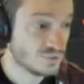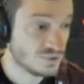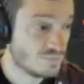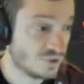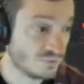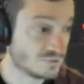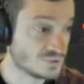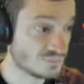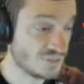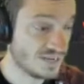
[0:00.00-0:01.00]
was built for
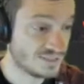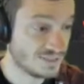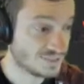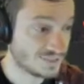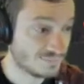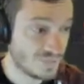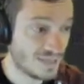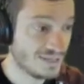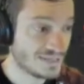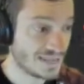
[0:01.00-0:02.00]
spinning disk
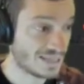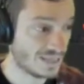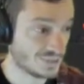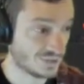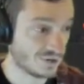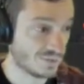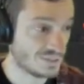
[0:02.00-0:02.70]
many decades ago,